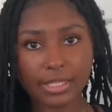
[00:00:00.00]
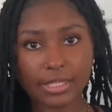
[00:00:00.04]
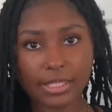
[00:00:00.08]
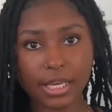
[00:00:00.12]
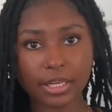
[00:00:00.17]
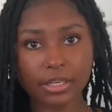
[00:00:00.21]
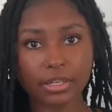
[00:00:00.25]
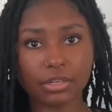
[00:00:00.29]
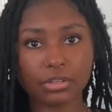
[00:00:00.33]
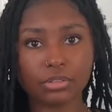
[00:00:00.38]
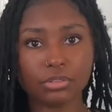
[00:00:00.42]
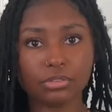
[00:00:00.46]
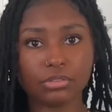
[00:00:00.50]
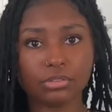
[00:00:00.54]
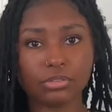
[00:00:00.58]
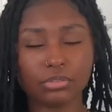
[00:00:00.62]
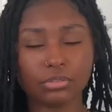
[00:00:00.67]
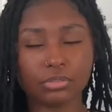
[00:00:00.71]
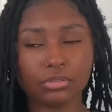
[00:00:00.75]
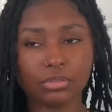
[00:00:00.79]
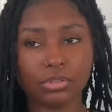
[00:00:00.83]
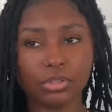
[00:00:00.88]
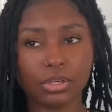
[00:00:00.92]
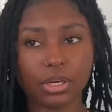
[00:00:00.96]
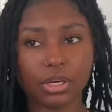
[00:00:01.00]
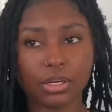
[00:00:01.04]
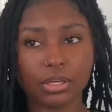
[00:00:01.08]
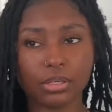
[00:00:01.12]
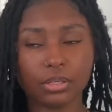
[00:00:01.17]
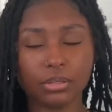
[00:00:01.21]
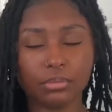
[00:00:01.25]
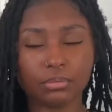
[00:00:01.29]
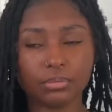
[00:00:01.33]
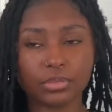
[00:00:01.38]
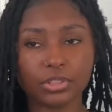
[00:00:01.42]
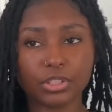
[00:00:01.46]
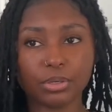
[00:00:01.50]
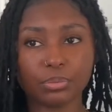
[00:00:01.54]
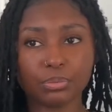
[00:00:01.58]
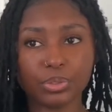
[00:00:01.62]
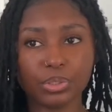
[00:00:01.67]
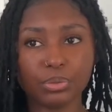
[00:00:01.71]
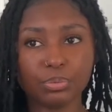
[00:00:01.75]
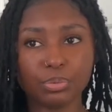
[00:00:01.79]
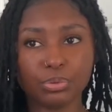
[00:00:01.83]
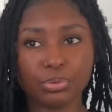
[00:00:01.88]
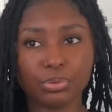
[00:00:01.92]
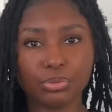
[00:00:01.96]
I know some
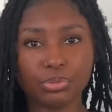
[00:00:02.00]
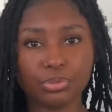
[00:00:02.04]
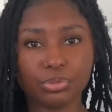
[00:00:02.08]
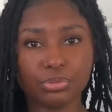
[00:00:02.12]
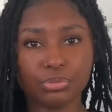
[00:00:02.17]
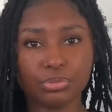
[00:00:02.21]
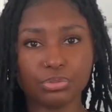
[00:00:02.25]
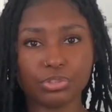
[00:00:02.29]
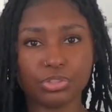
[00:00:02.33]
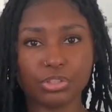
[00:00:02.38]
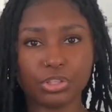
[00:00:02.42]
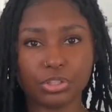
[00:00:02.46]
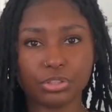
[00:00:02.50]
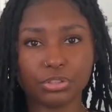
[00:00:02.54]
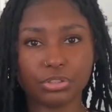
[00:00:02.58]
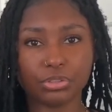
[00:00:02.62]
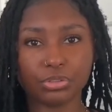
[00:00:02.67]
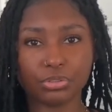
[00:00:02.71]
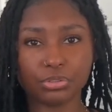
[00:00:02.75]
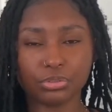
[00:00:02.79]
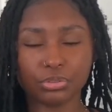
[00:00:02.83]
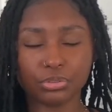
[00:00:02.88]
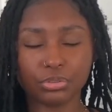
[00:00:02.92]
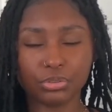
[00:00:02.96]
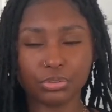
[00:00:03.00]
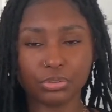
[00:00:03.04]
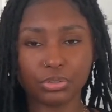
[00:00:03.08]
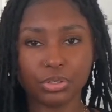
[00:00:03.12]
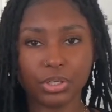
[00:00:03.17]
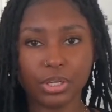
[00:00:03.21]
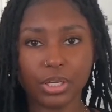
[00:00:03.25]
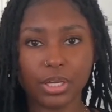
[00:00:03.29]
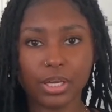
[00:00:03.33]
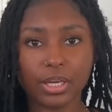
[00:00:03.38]
people use the little,